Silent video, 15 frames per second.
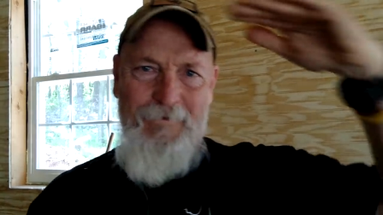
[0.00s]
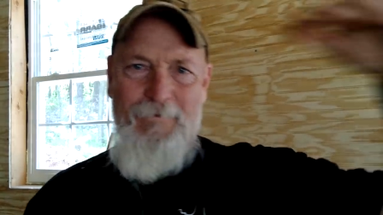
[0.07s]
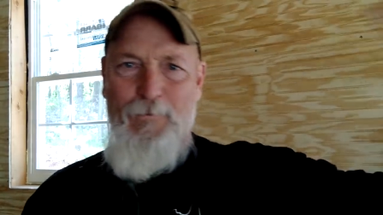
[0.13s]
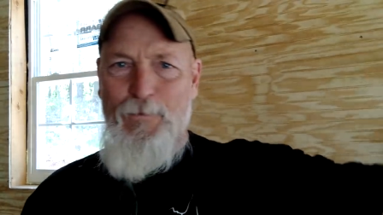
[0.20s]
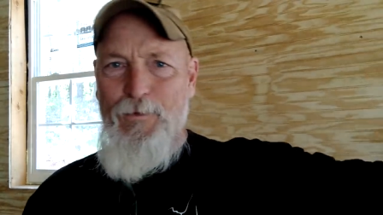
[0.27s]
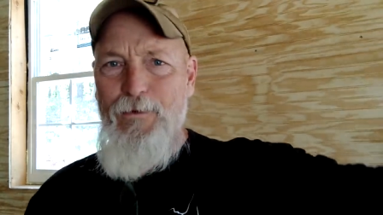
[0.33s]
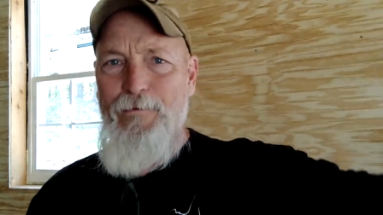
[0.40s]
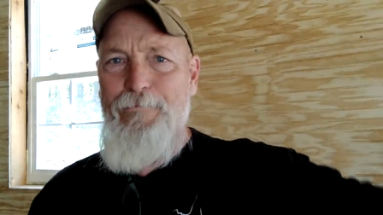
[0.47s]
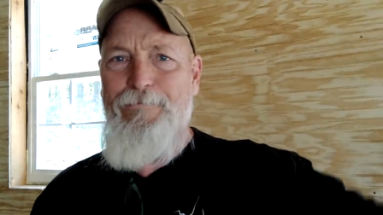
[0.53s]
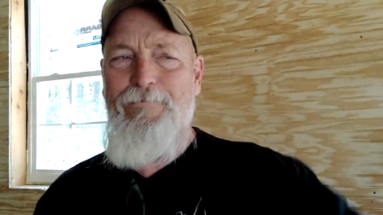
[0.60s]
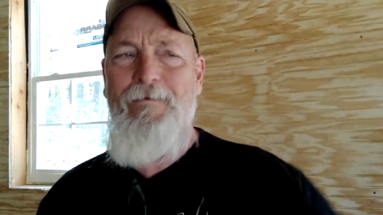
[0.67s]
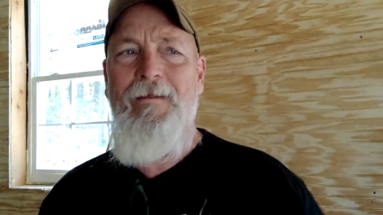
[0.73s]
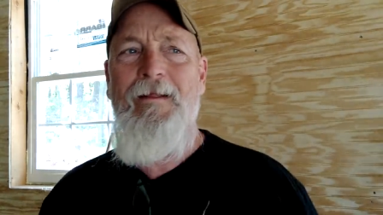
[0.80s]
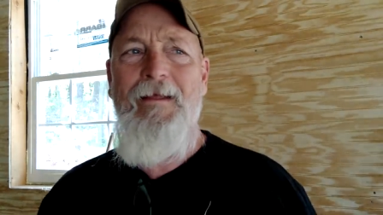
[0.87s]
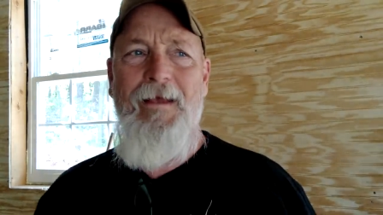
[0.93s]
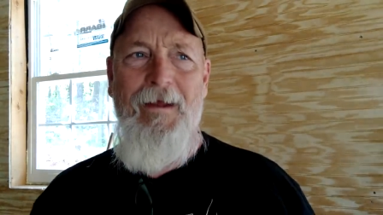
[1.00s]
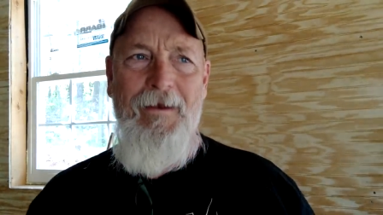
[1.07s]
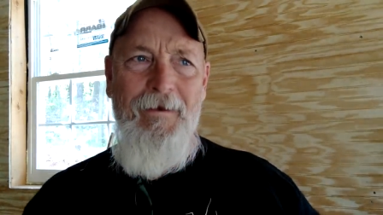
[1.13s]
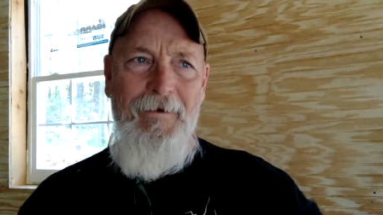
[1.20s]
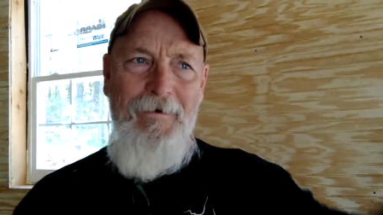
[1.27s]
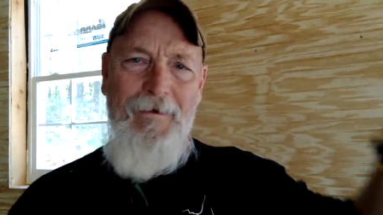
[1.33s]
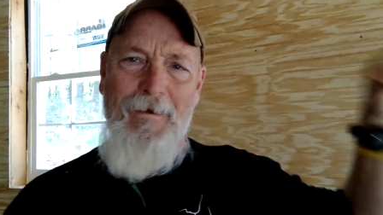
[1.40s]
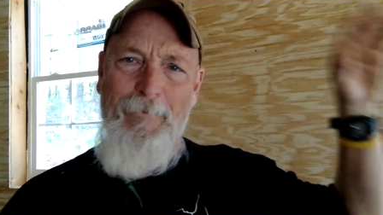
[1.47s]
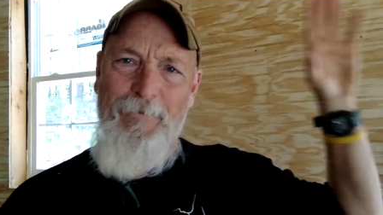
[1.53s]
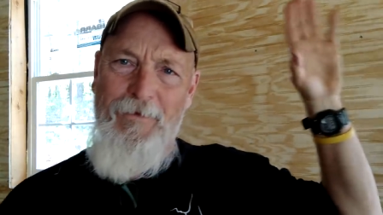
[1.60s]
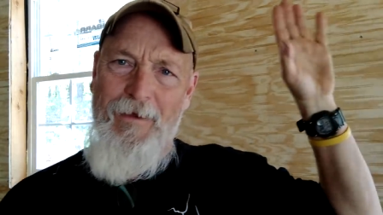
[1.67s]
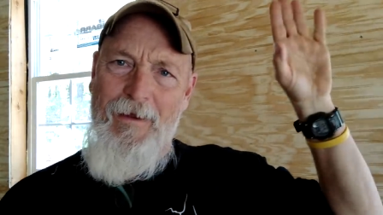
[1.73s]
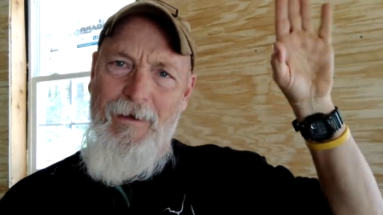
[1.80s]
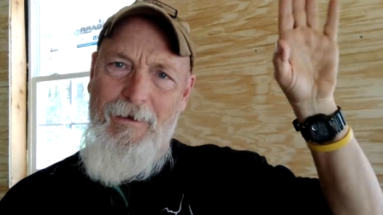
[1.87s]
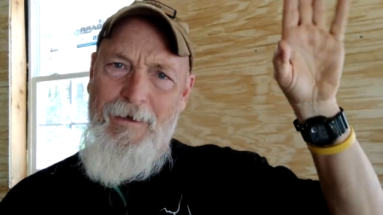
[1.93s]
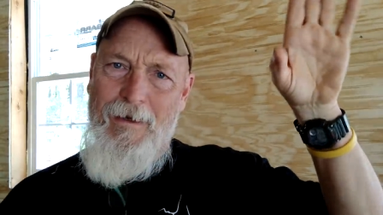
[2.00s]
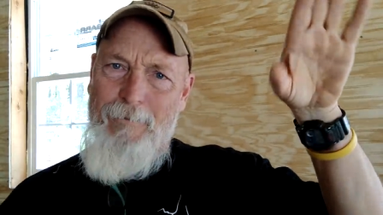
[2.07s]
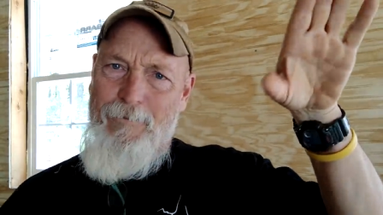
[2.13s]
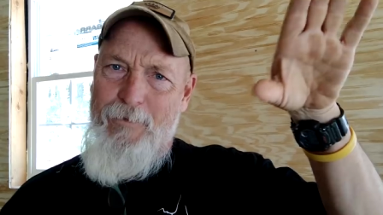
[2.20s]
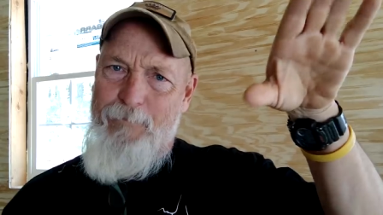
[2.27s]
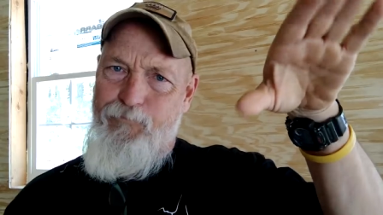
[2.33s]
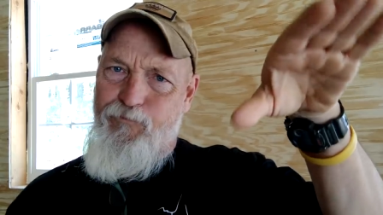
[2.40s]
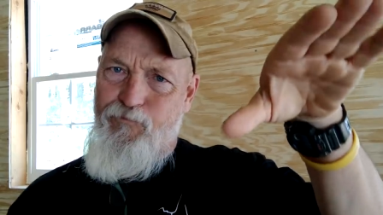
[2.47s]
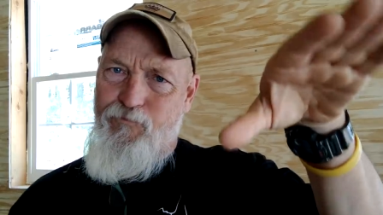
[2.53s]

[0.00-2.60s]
roof, and here comes a helicopter,